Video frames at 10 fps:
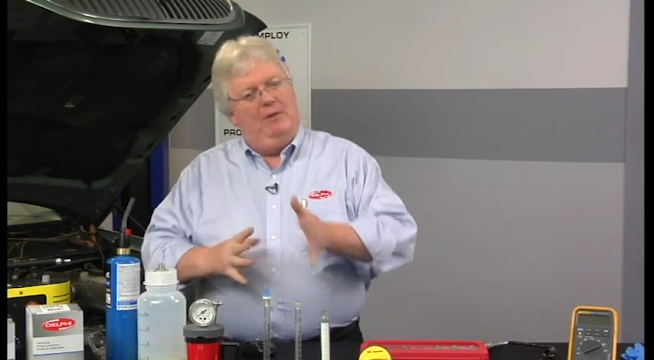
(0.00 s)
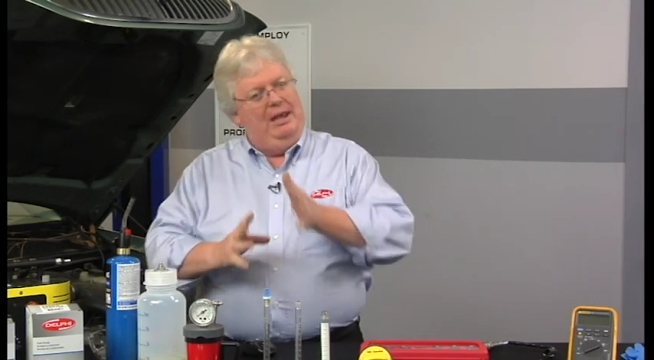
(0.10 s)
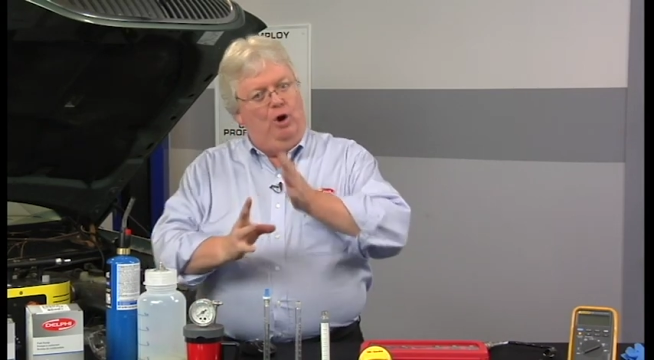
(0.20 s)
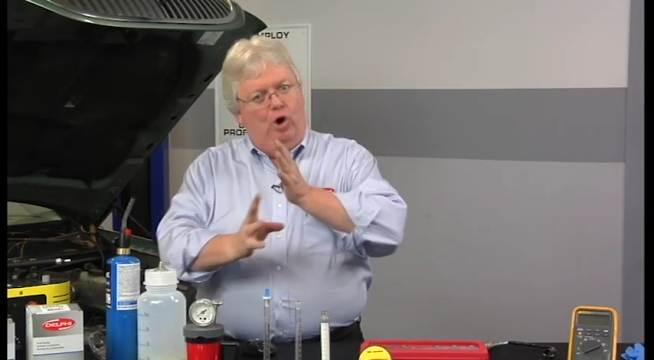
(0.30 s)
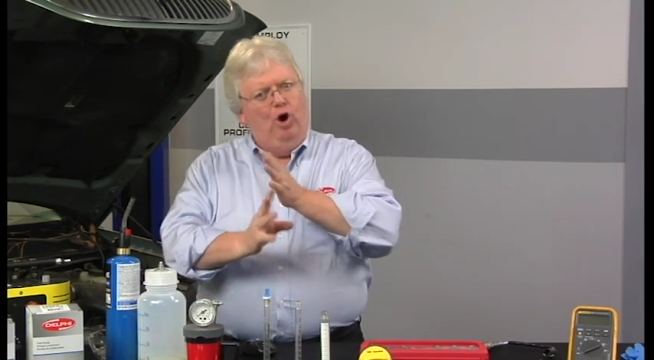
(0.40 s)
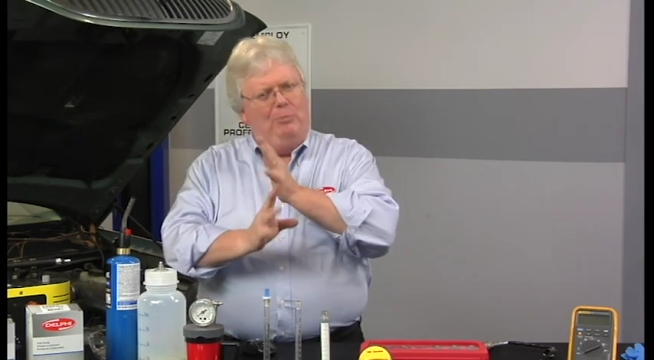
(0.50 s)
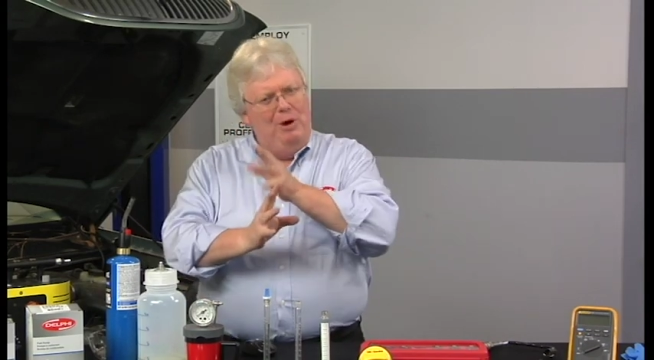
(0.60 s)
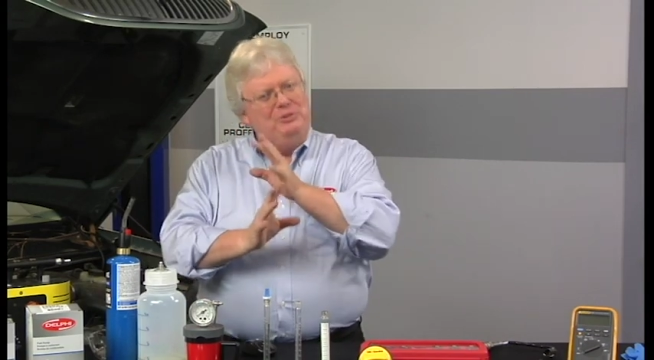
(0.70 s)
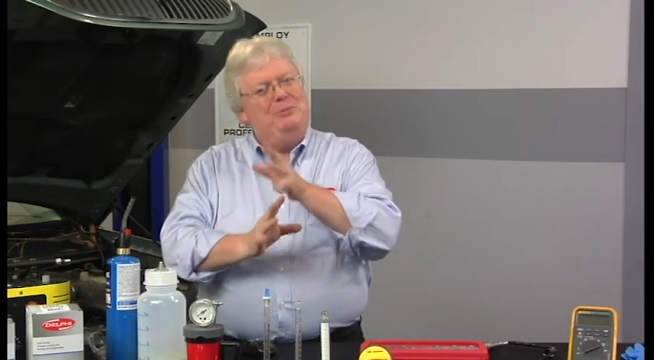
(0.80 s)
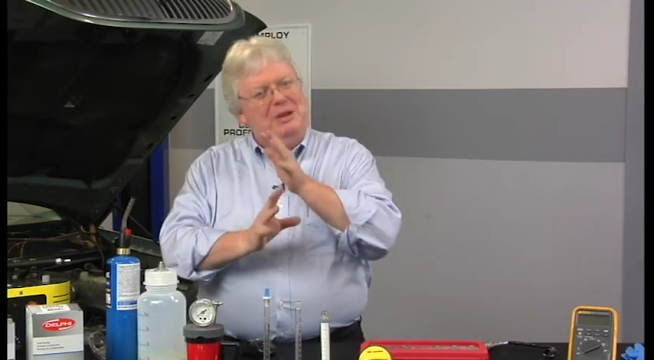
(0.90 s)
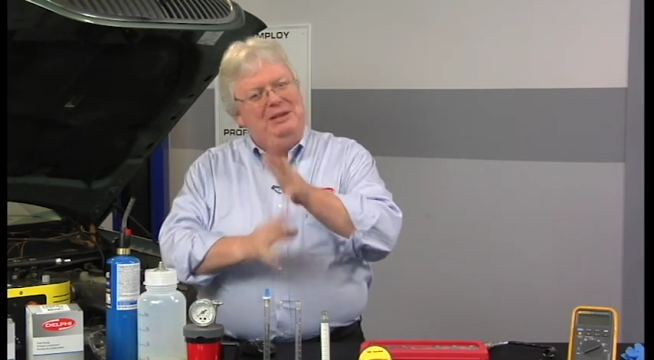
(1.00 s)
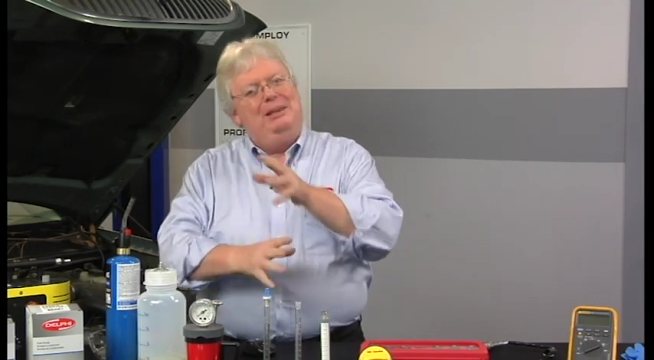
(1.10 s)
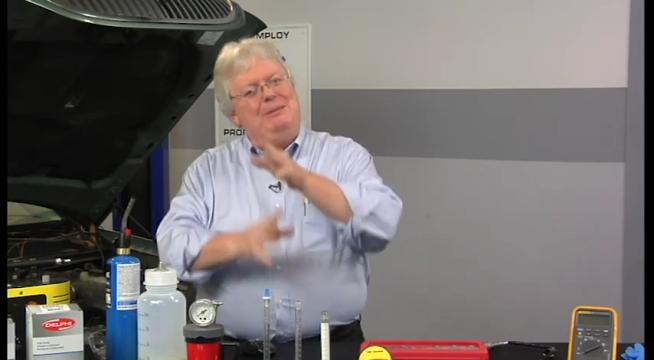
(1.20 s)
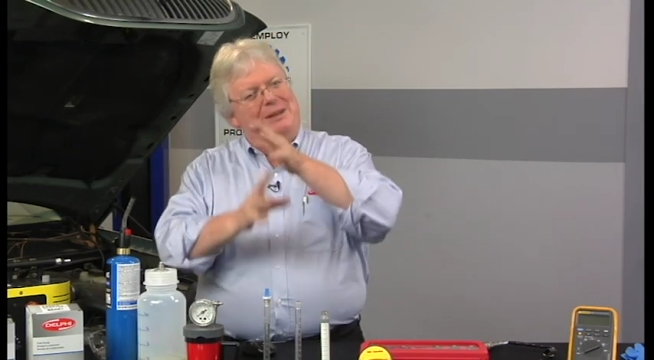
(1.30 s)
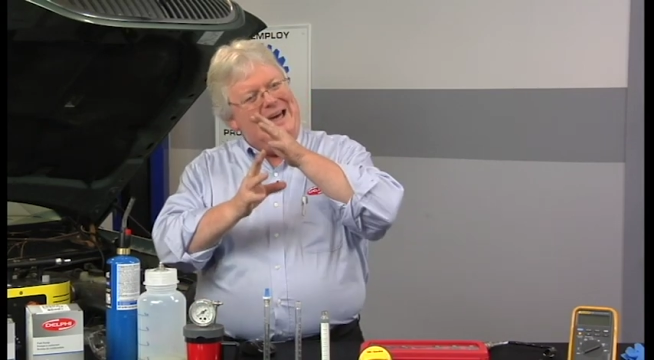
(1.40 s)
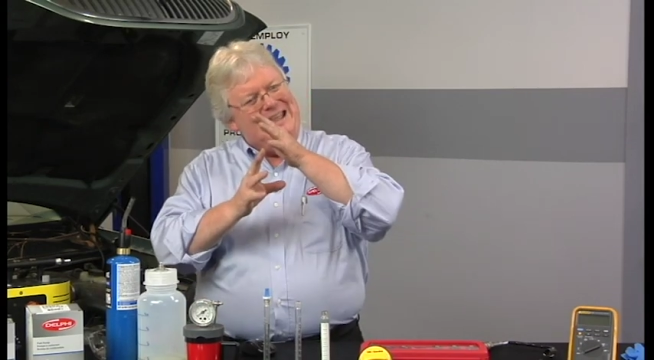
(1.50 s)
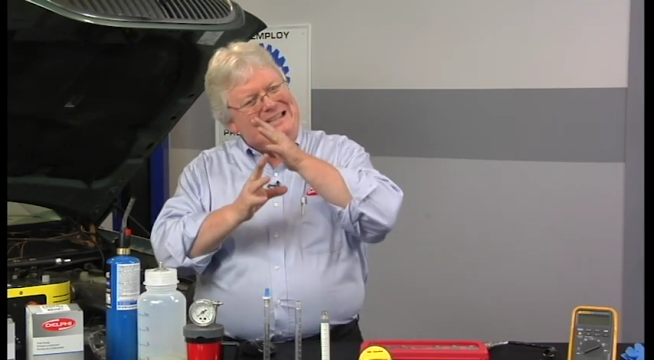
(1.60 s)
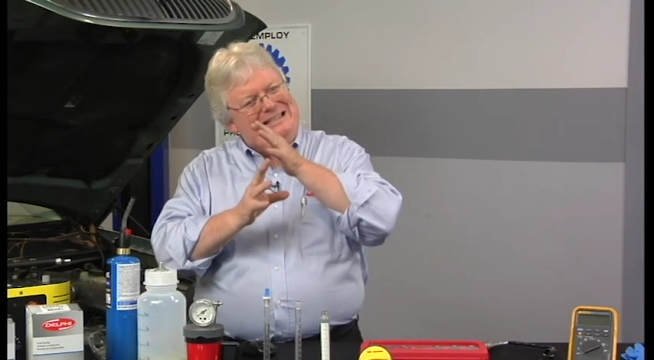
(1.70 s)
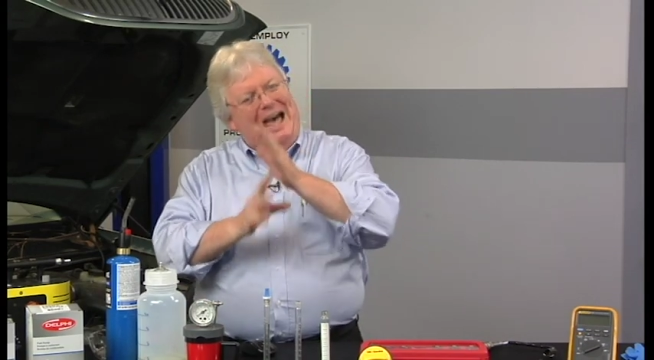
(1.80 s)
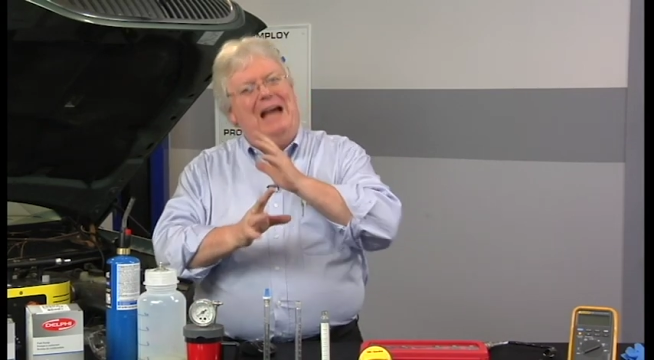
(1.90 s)
like almost immediately, but not
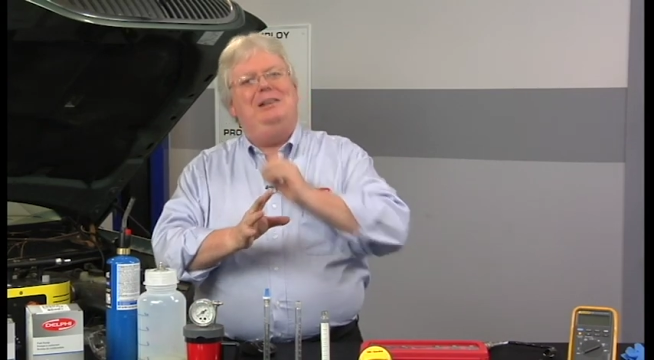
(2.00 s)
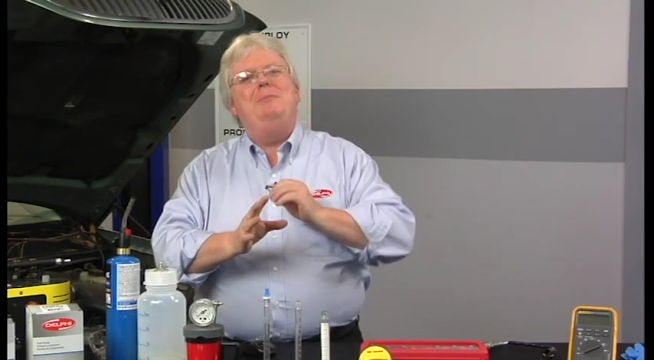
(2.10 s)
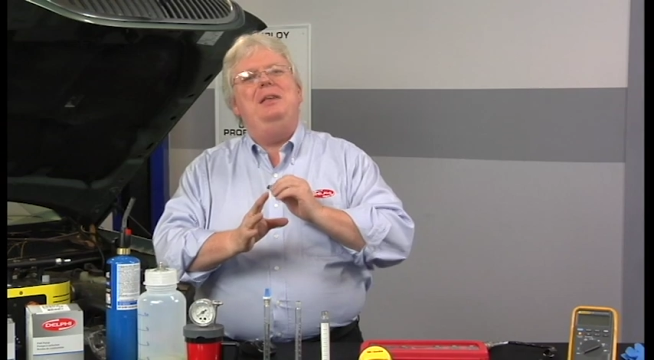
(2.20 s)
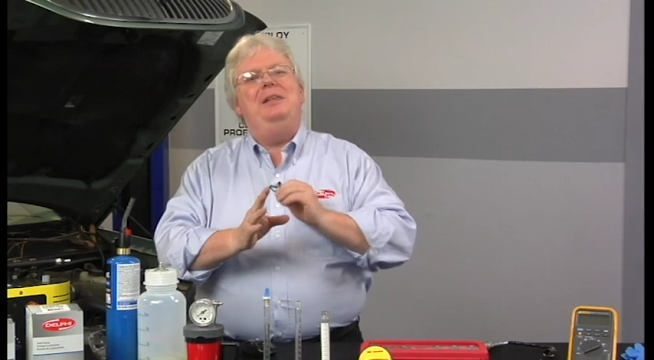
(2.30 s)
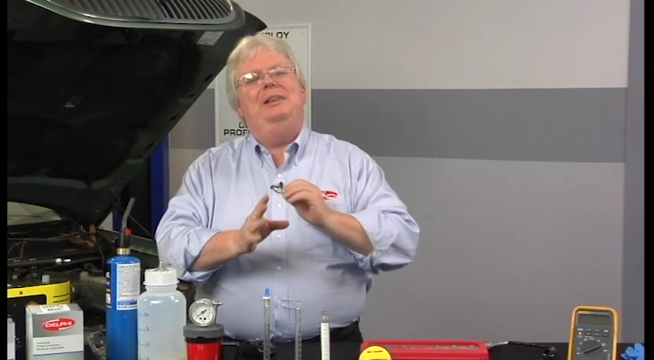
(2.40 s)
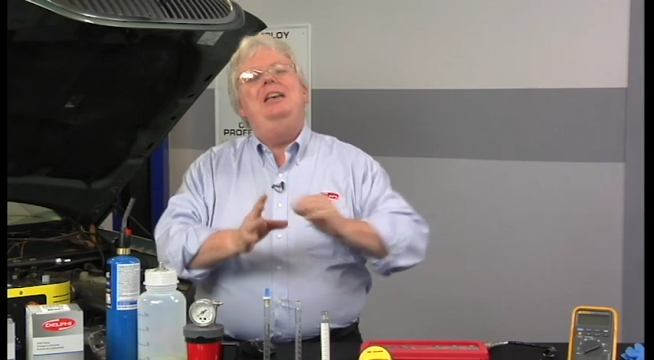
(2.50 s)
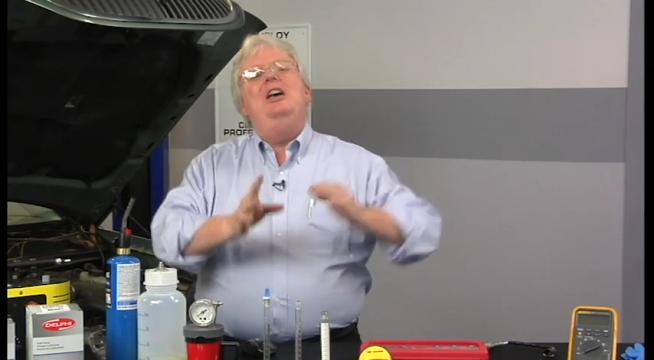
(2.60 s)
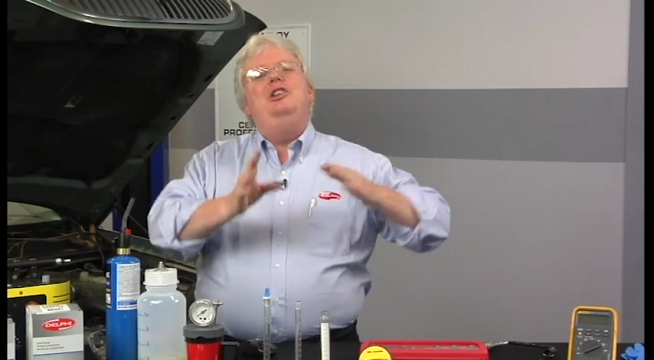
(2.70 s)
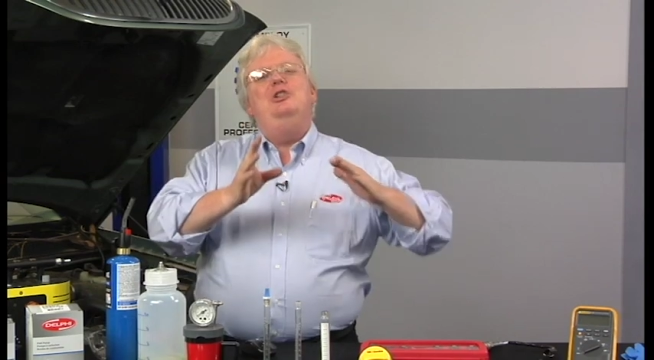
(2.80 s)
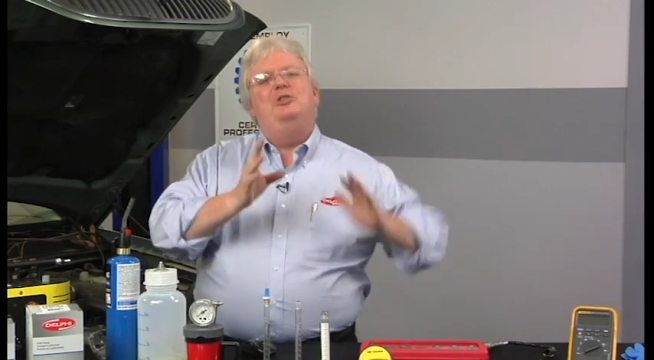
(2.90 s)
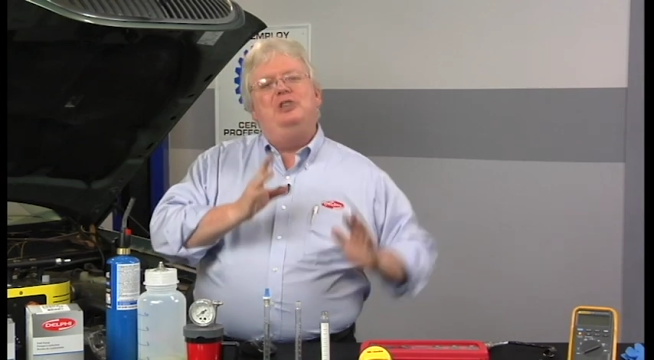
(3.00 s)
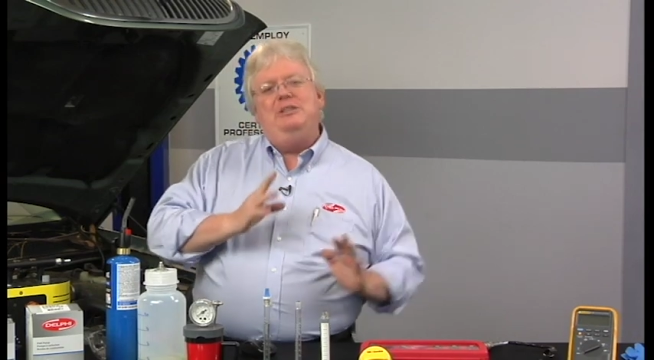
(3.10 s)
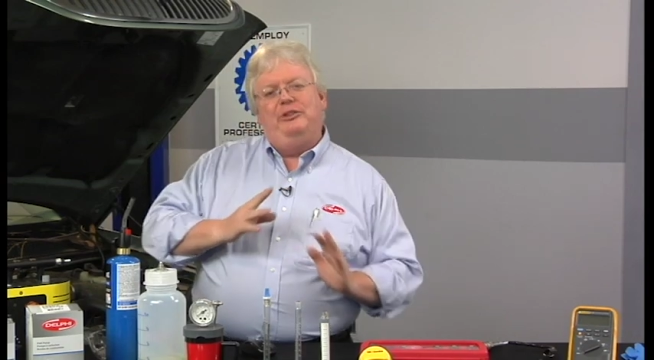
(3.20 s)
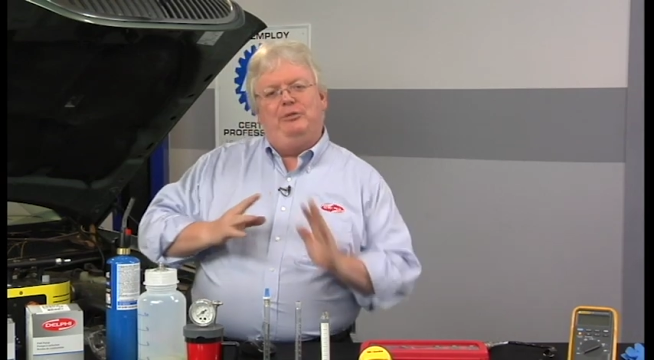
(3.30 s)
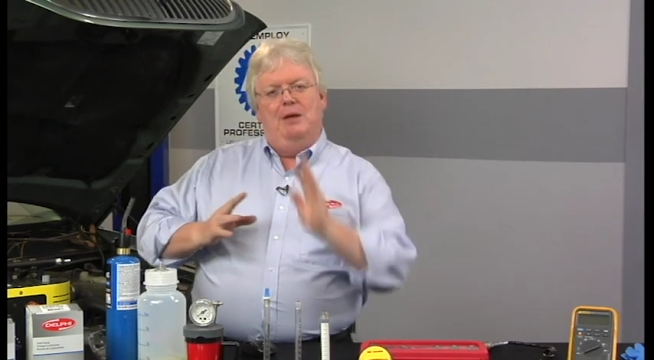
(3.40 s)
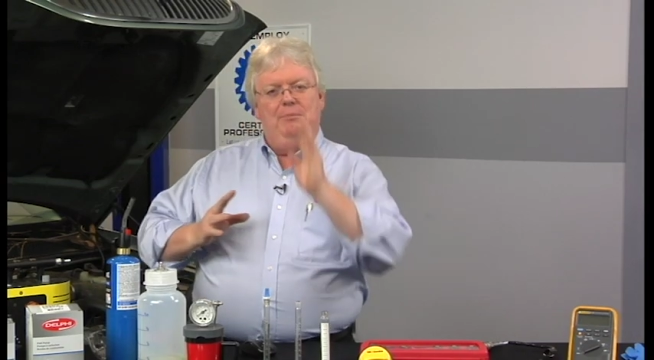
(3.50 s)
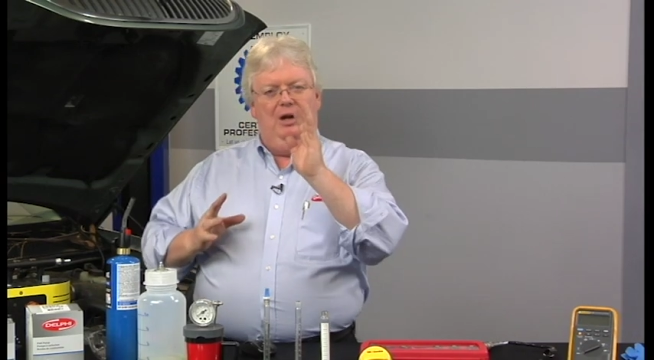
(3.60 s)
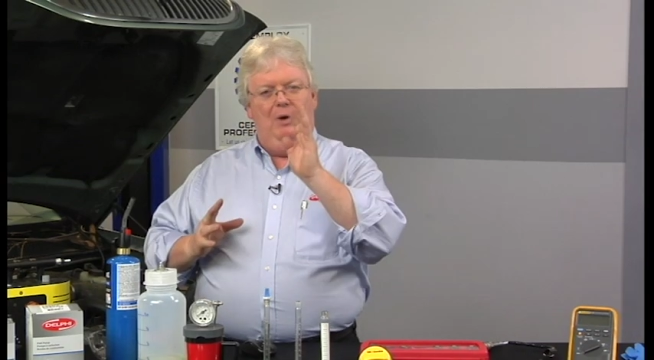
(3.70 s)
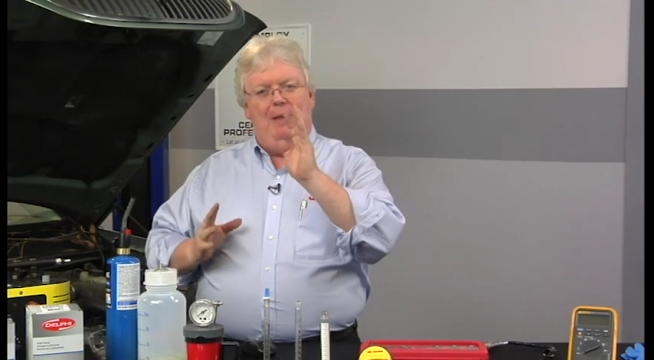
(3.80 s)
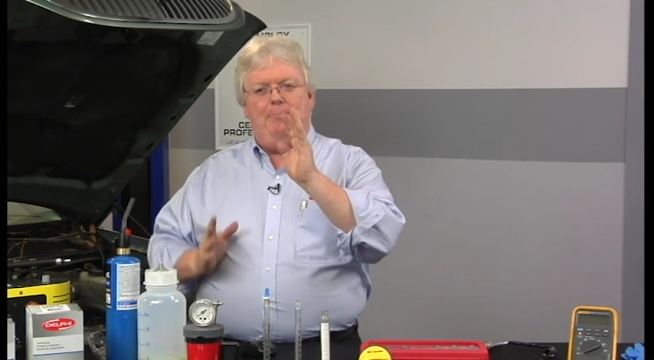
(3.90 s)
exactly immediately, you'll see the trim
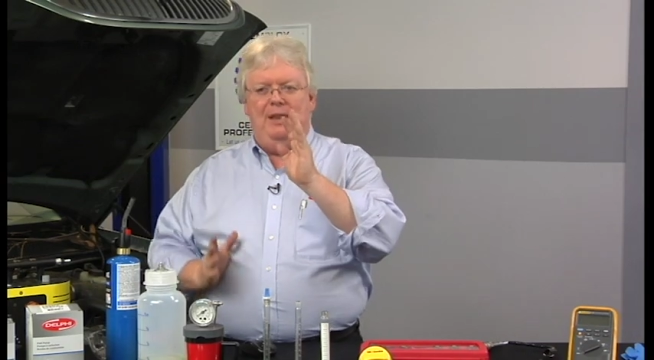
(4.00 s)
go up.